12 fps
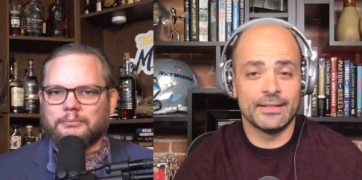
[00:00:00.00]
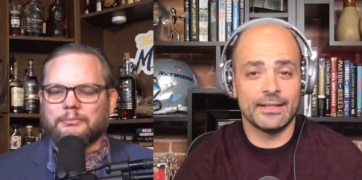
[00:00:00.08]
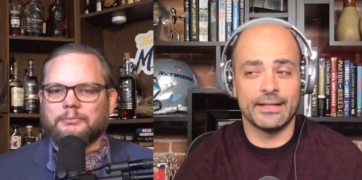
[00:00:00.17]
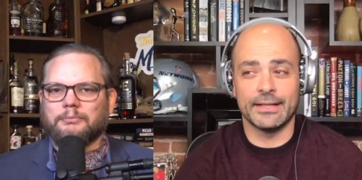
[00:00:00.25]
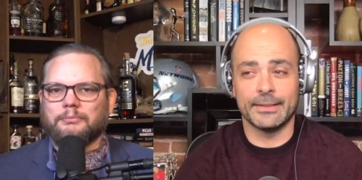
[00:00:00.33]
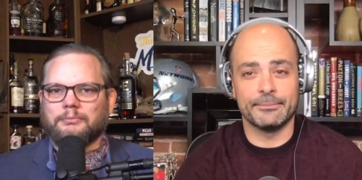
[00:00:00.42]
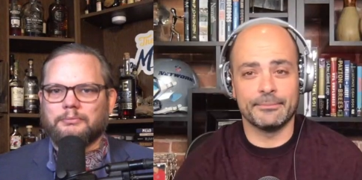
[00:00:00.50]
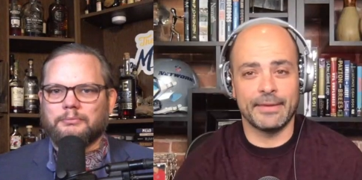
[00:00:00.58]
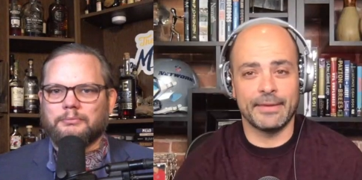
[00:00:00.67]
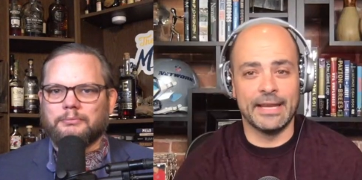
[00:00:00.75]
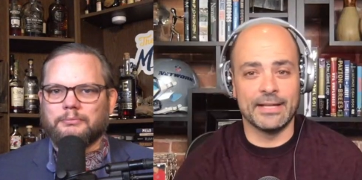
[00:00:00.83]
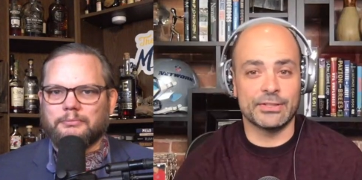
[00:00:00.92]
Speaker 1: Um,
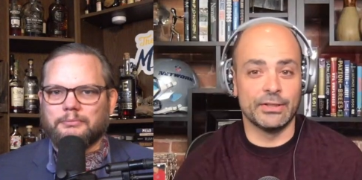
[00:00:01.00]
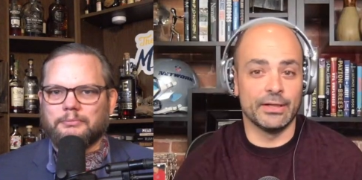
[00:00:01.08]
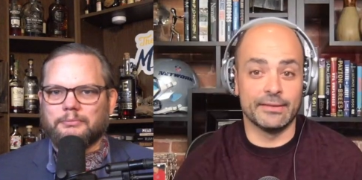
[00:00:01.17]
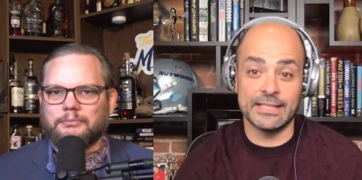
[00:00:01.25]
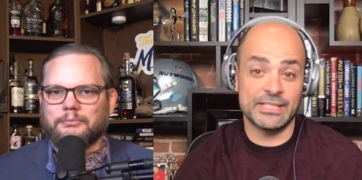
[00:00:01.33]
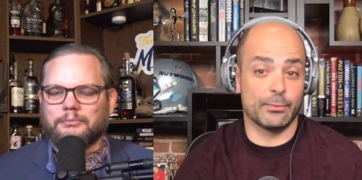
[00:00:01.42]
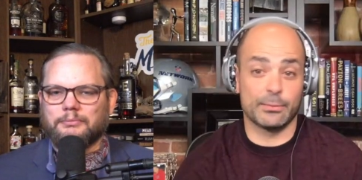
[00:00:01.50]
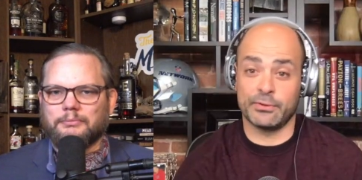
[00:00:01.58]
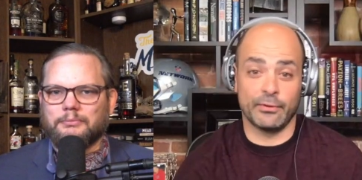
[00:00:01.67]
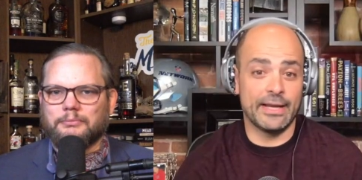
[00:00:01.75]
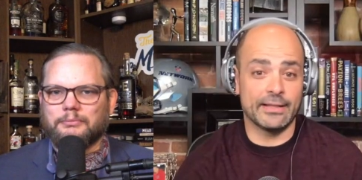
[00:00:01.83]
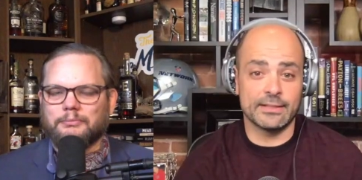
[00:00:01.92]
and it's good. This year
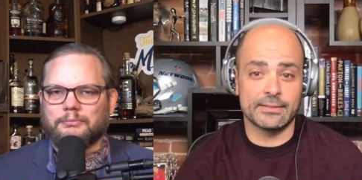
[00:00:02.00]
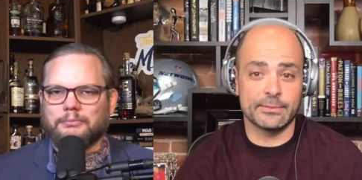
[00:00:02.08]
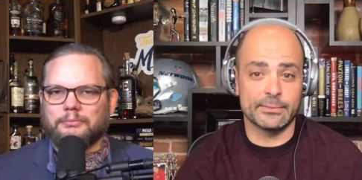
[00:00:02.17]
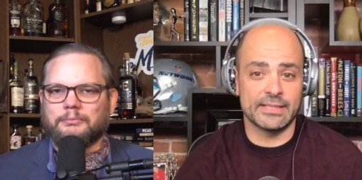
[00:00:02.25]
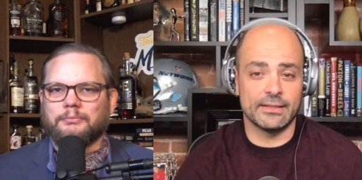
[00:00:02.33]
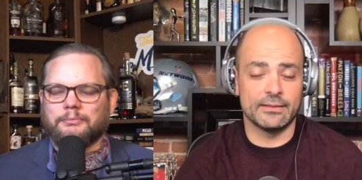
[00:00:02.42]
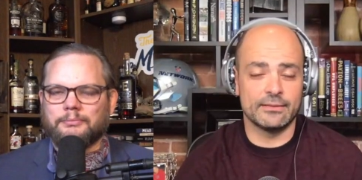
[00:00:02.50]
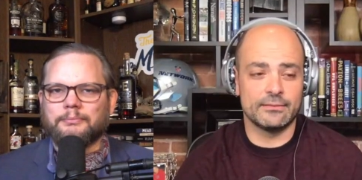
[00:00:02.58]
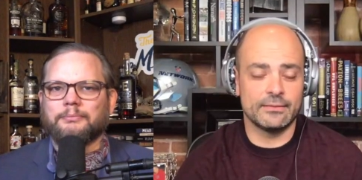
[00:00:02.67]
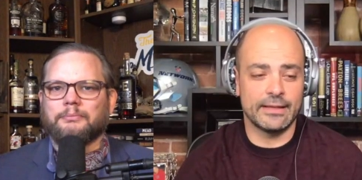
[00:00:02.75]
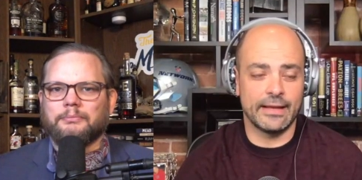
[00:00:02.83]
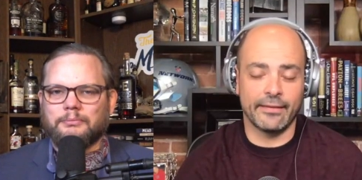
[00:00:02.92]
was great because it was
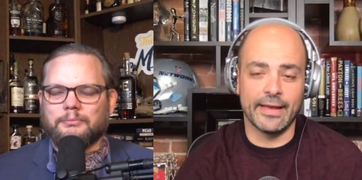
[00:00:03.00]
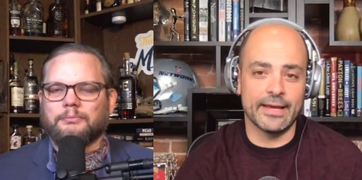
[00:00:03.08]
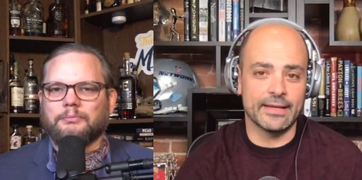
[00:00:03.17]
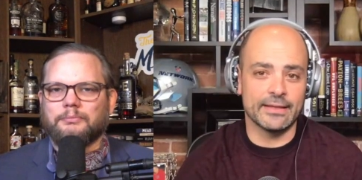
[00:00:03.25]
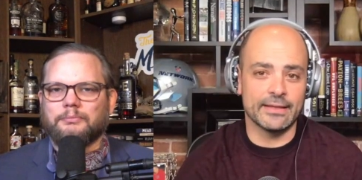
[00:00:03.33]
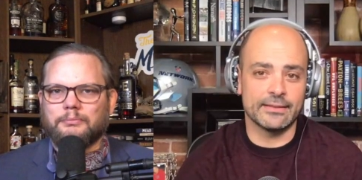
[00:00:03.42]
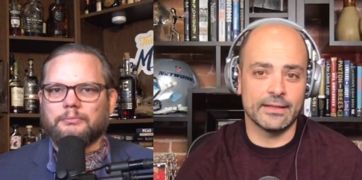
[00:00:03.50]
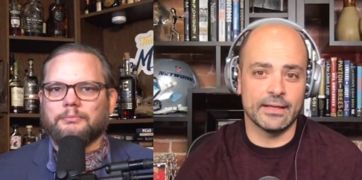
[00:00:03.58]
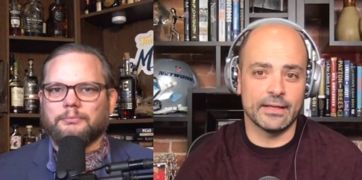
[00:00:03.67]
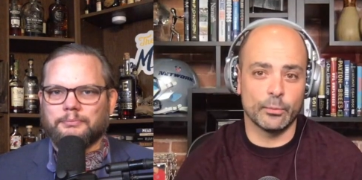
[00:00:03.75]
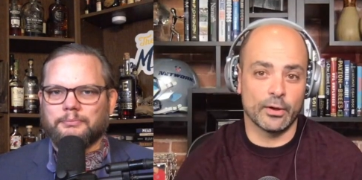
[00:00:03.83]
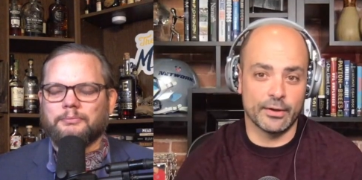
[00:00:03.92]
in LA, uh,
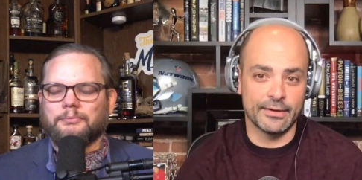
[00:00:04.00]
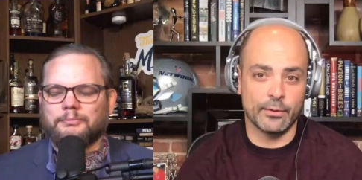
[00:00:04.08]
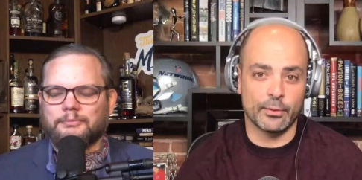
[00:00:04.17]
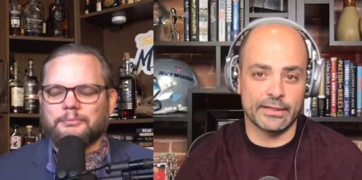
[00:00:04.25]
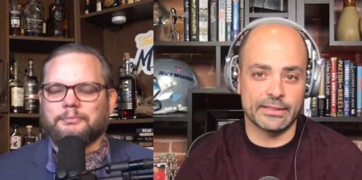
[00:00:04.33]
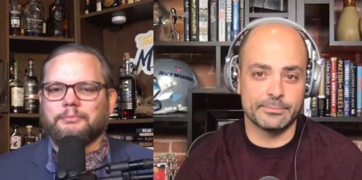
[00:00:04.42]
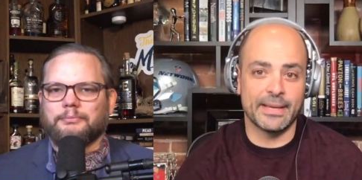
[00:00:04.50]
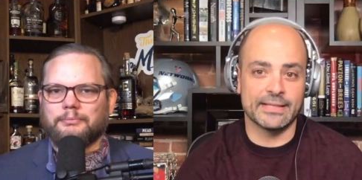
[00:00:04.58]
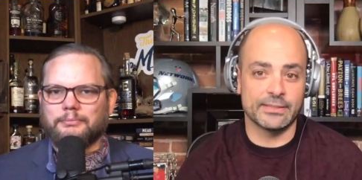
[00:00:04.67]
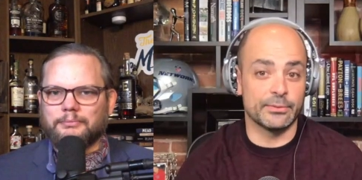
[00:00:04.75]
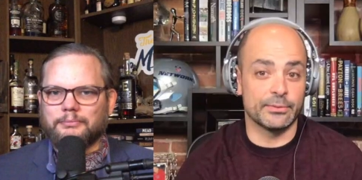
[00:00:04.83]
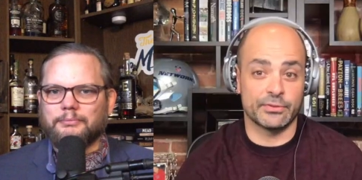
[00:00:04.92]
mm-hmm. where our network is
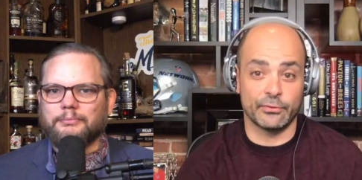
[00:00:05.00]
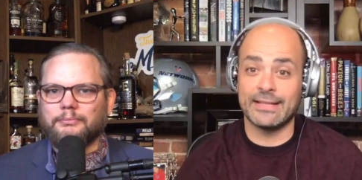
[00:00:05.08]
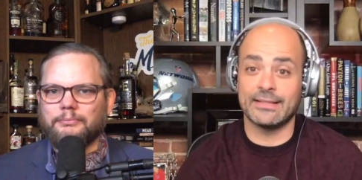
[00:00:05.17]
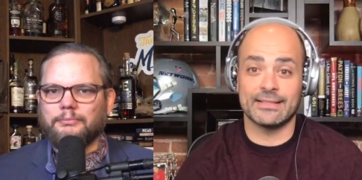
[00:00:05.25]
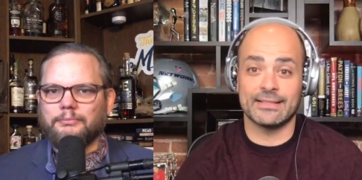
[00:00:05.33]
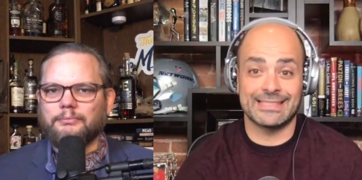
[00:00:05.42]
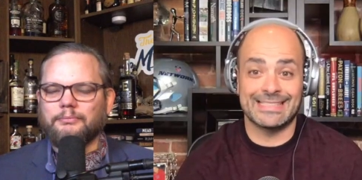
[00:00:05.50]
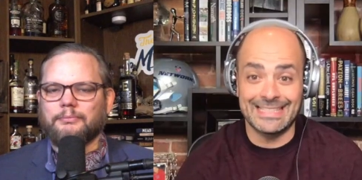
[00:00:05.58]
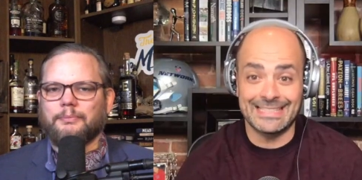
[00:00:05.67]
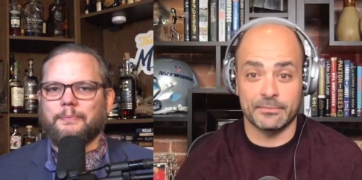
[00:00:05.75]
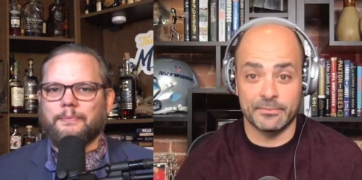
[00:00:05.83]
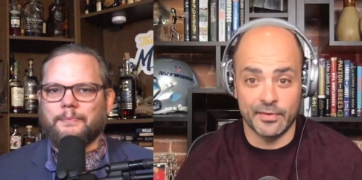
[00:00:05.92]
based. So it was great to
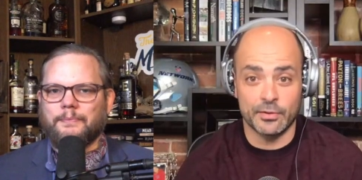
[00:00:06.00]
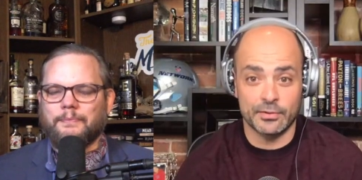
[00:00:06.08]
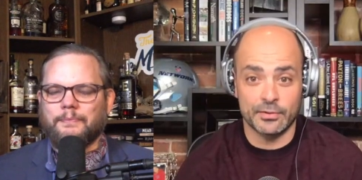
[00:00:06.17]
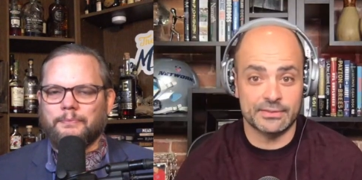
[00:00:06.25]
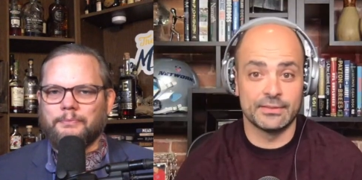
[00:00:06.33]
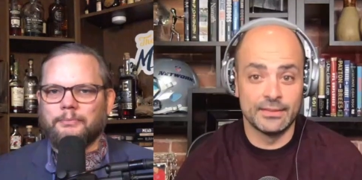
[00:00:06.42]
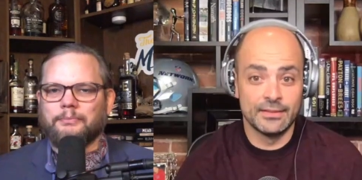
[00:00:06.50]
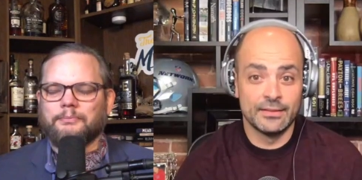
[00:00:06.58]
see some folks,